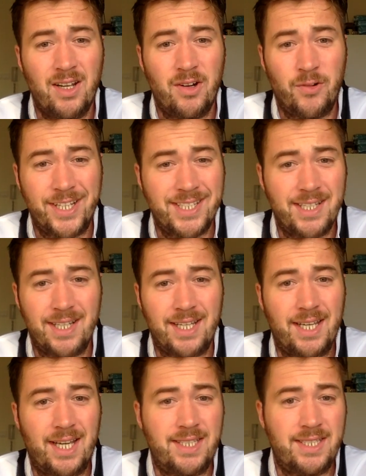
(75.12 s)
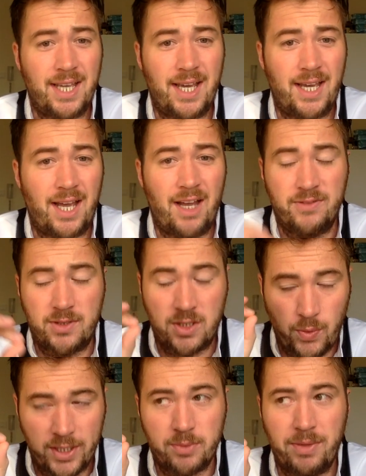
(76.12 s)
recently, it's uh, I've
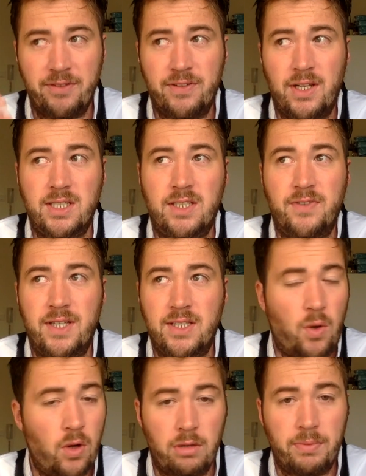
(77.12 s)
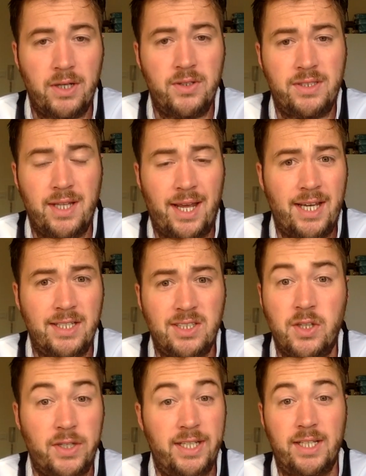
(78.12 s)
switched my philosophy. It's all about uh,
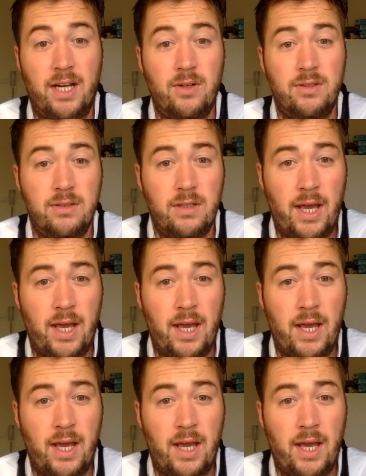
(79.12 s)
studying now.